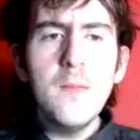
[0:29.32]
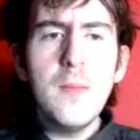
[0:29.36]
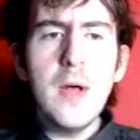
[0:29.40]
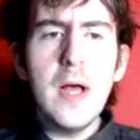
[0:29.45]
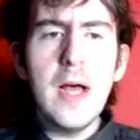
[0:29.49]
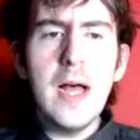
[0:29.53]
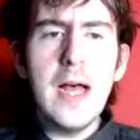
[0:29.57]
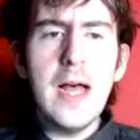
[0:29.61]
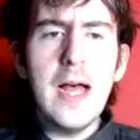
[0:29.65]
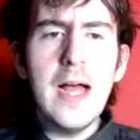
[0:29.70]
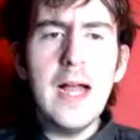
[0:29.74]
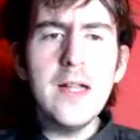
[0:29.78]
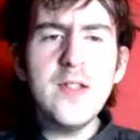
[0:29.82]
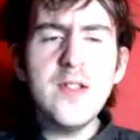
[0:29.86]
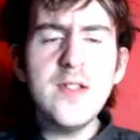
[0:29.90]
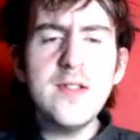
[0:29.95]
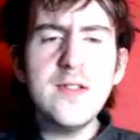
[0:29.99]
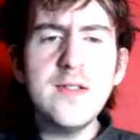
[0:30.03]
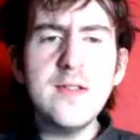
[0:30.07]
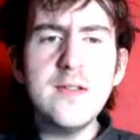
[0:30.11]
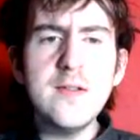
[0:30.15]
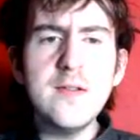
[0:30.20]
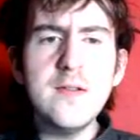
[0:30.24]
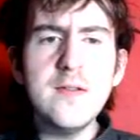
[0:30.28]
But
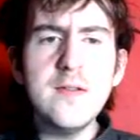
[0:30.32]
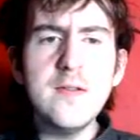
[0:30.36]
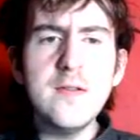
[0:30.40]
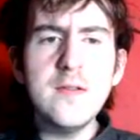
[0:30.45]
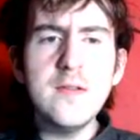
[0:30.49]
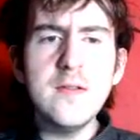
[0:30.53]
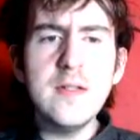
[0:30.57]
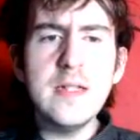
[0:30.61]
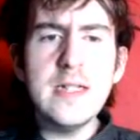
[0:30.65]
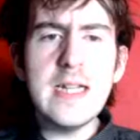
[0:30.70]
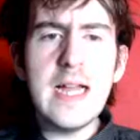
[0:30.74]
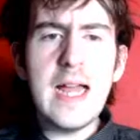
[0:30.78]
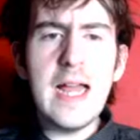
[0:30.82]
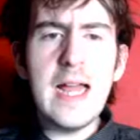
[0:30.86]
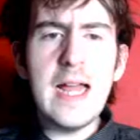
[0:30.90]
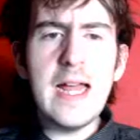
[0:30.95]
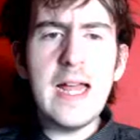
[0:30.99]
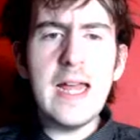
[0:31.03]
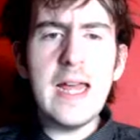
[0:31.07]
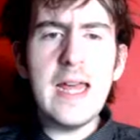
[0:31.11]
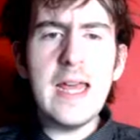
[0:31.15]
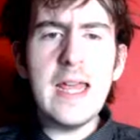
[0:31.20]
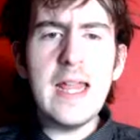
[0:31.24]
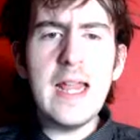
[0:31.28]
tonight
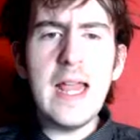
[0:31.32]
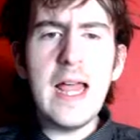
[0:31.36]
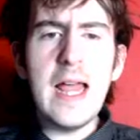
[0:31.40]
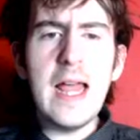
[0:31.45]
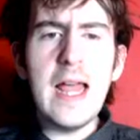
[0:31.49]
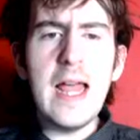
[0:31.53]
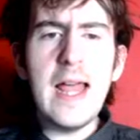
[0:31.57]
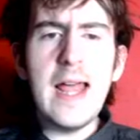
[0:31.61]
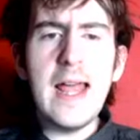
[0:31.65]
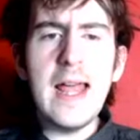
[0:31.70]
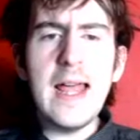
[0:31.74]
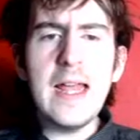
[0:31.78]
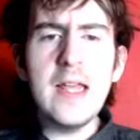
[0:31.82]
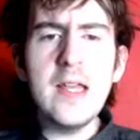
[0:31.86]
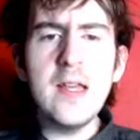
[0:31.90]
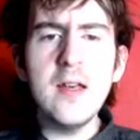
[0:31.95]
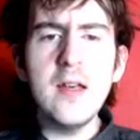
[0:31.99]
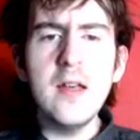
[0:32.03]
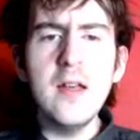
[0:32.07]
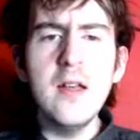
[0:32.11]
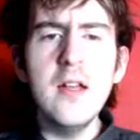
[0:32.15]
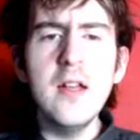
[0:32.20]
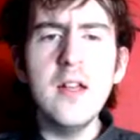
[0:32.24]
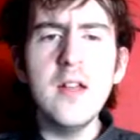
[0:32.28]
I
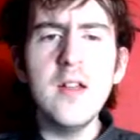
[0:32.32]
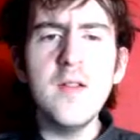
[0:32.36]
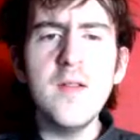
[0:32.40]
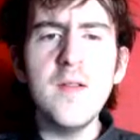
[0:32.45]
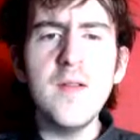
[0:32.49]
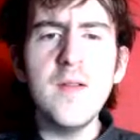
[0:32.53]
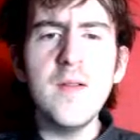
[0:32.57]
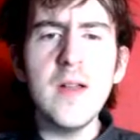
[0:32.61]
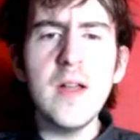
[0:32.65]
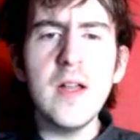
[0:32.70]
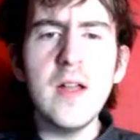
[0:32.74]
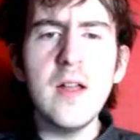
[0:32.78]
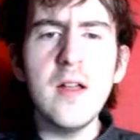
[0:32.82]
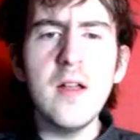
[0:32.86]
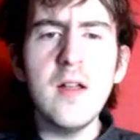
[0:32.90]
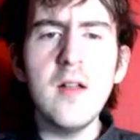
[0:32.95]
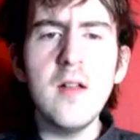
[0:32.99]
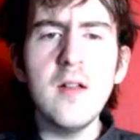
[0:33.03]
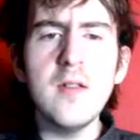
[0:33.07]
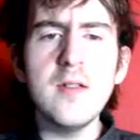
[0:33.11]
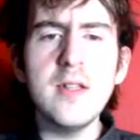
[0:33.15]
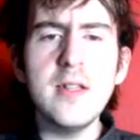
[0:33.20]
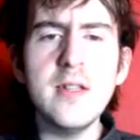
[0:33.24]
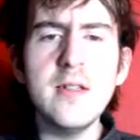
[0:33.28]
could
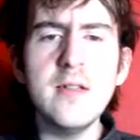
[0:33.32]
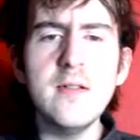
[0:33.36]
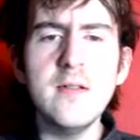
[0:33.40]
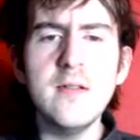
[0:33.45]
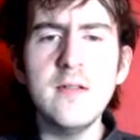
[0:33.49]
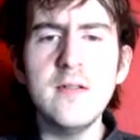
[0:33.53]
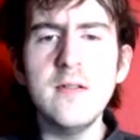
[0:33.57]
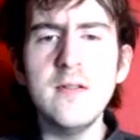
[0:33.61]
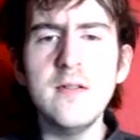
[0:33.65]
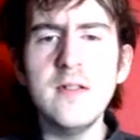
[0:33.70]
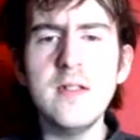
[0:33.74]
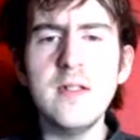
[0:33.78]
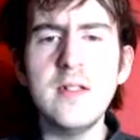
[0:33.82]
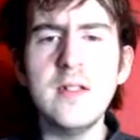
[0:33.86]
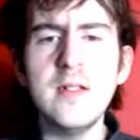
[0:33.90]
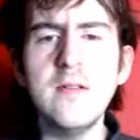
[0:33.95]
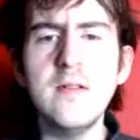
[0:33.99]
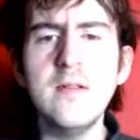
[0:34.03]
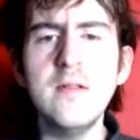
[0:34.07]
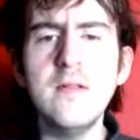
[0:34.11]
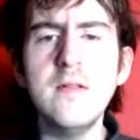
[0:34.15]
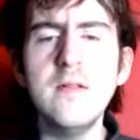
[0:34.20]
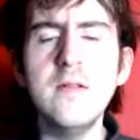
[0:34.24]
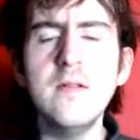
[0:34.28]
roll too
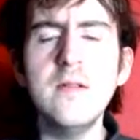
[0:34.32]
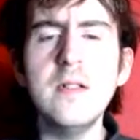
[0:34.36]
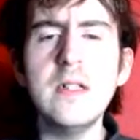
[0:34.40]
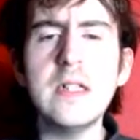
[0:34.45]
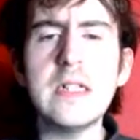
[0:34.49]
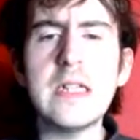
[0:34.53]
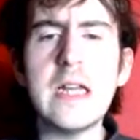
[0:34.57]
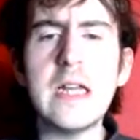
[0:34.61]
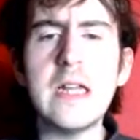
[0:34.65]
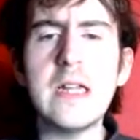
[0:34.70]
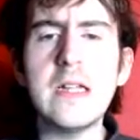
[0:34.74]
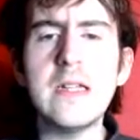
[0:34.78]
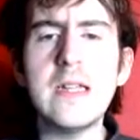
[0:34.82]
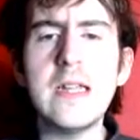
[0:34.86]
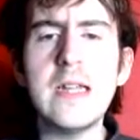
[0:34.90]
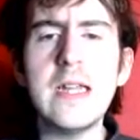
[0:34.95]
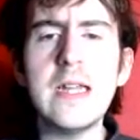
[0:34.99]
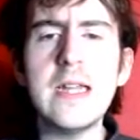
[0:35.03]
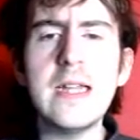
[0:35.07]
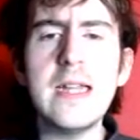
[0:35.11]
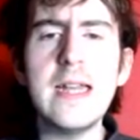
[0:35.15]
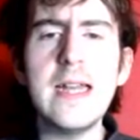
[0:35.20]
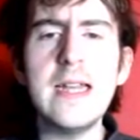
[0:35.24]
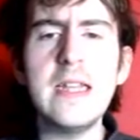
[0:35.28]
soon
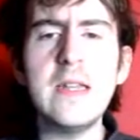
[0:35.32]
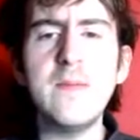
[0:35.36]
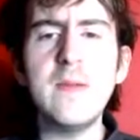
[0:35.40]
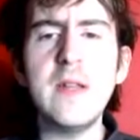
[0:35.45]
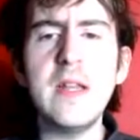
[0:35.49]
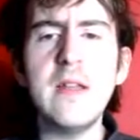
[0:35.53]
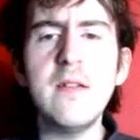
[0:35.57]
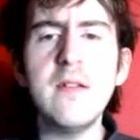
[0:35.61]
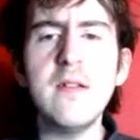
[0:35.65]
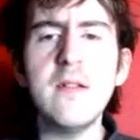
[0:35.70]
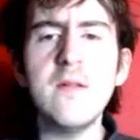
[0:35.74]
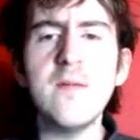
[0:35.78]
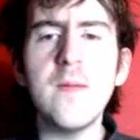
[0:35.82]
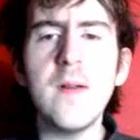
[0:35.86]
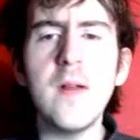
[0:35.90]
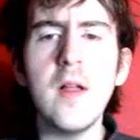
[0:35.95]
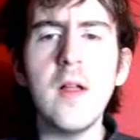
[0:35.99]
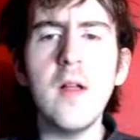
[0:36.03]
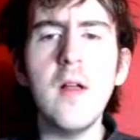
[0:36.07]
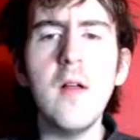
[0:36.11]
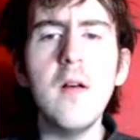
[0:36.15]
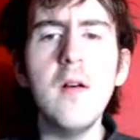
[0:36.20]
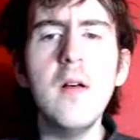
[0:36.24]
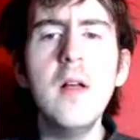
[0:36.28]
under this
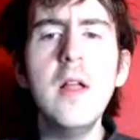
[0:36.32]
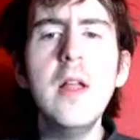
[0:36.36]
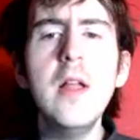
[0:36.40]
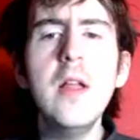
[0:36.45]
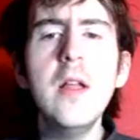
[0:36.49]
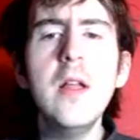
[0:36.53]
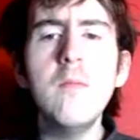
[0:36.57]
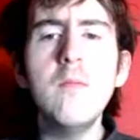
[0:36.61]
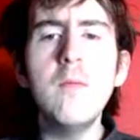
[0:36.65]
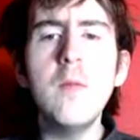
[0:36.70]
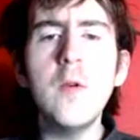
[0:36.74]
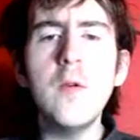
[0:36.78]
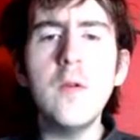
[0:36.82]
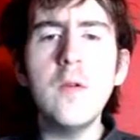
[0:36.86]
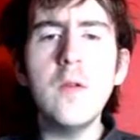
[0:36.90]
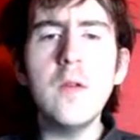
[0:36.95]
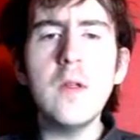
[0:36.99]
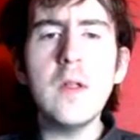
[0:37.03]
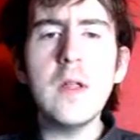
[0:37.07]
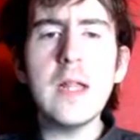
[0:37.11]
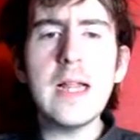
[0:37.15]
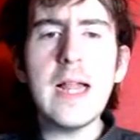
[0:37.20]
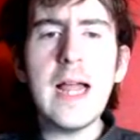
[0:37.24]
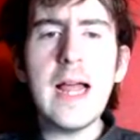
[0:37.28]
beautiful
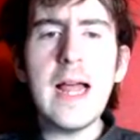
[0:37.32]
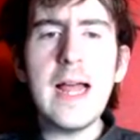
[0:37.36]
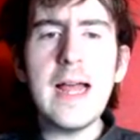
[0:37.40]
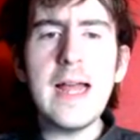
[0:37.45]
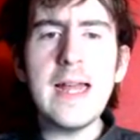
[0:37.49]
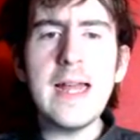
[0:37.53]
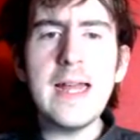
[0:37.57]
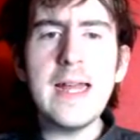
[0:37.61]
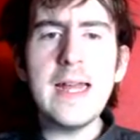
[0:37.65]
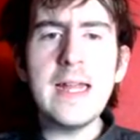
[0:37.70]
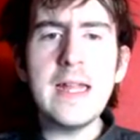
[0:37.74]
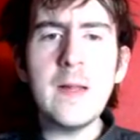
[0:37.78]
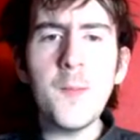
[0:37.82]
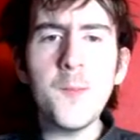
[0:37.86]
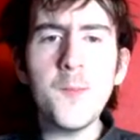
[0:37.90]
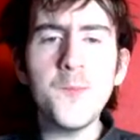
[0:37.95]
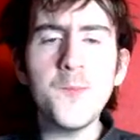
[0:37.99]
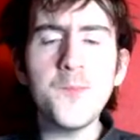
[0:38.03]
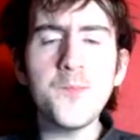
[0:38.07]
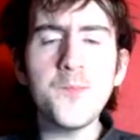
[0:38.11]
moonlight.